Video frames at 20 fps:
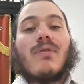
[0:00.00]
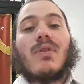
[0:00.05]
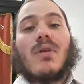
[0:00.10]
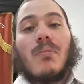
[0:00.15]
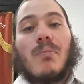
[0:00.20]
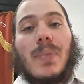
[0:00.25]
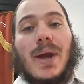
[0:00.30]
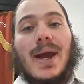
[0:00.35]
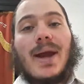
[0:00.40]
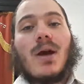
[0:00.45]
to
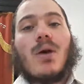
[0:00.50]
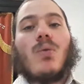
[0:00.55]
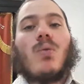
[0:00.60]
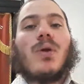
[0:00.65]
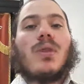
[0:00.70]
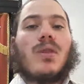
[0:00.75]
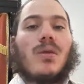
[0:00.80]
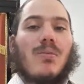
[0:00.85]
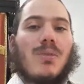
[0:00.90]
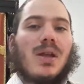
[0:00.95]
bow
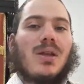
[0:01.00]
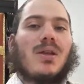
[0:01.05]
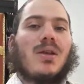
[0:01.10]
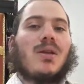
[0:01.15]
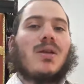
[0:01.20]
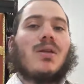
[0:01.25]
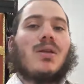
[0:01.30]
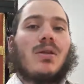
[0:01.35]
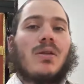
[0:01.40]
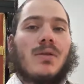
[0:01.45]
with the
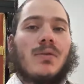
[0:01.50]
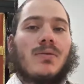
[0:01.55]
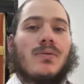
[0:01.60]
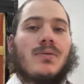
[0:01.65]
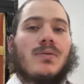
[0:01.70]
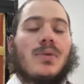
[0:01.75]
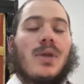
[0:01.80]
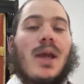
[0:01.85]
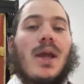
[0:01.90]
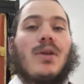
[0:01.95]
minion,
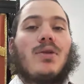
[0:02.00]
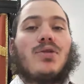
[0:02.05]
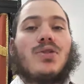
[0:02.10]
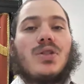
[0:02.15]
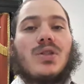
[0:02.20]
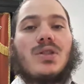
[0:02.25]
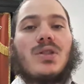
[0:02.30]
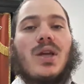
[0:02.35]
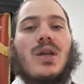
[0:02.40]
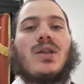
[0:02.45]
and you
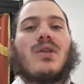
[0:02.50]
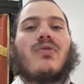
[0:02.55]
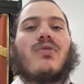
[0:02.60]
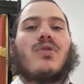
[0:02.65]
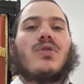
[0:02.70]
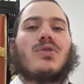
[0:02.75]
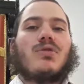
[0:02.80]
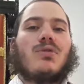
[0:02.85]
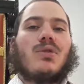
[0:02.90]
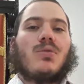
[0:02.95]
should say the
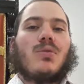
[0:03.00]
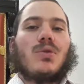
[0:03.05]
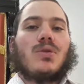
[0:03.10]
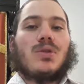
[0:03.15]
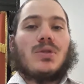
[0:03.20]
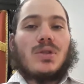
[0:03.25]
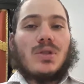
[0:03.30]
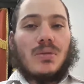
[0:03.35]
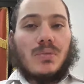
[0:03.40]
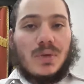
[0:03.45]
first three
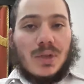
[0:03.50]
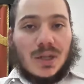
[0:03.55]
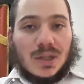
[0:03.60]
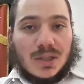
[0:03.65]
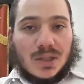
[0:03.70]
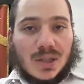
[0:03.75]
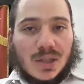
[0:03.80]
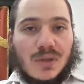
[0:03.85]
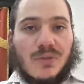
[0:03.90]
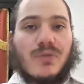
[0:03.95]
words. It should be
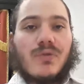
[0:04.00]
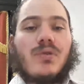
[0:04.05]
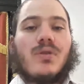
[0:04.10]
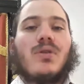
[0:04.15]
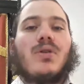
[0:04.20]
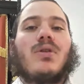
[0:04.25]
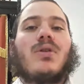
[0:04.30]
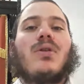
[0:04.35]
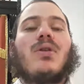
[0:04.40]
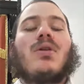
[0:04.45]
as if
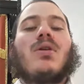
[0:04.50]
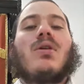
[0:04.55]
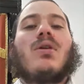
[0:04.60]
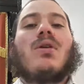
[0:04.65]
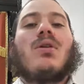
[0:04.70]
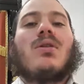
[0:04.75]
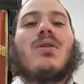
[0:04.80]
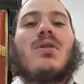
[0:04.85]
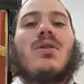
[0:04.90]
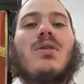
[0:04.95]
you're
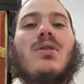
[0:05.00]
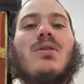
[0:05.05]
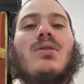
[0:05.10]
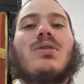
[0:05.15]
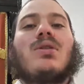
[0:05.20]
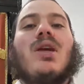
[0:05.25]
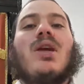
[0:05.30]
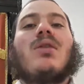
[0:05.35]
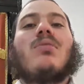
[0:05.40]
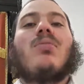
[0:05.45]

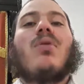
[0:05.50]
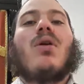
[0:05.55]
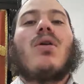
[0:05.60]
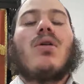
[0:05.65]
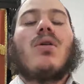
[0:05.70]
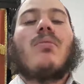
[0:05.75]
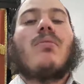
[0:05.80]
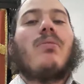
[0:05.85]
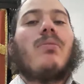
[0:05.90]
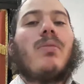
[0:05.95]
saying
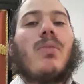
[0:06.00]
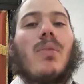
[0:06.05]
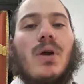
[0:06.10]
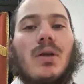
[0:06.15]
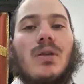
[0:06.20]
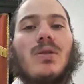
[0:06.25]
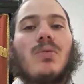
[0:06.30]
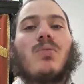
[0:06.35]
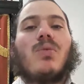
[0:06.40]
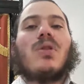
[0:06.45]

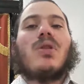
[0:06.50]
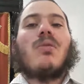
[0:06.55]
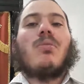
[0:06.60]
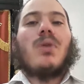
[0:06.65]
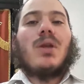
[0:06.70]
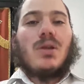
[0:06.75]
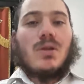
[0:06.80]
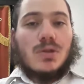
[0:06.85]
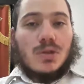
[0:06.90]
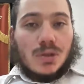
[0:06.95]
moedim with the
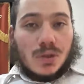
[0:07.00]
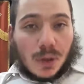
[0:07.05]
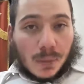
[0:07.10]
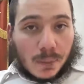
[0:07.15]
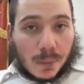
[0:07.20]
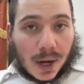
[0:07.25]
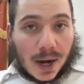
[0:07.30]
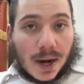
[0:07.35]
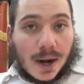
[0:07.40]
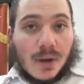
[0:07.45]
minion, so you're
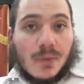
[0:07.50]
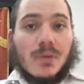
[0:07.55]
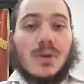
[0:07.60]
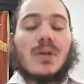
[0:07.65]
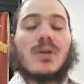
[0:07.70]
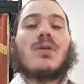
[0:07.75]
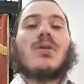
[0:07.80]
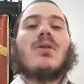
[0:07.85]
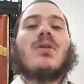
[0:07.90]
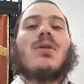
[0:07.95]

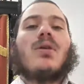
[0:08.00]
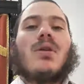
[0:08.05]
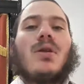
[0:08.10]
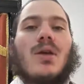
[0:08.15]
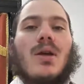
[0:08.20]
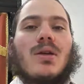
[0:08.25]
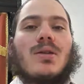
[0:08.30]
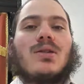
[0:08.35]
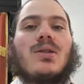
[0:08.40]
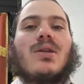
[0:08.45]
bowing
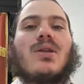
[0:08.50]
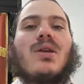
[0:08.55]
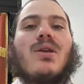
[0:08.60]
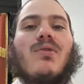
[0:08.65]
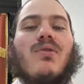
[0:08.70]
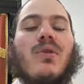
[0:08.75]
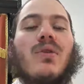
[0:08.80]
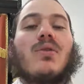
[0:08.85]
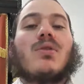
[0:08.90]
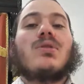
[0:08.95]
as
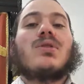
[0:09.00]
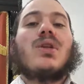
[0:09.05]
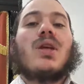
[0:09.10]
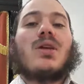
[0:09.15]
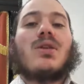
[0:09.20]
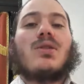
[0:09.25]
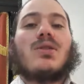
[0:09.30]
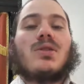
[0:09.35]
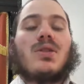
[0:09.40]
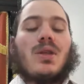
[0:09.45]
if it looks
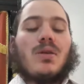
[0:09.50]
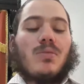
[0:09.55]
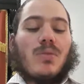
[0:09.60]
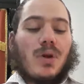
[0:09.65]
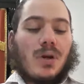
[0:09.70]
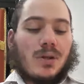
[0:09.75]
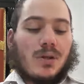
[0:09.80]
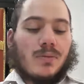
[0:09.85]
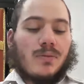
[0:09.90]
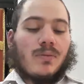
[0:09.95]
like you're saying
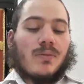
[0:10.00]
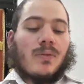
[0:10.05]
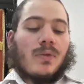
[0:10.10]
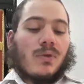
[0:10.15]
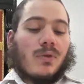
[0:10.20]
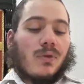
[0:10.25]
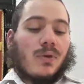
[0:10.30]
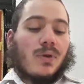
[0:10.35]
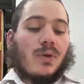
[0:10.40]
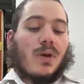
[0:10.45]
moedim.
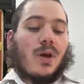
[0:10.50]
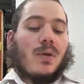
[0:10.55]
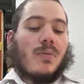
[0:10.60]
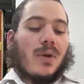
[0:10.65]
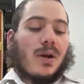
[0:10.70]
If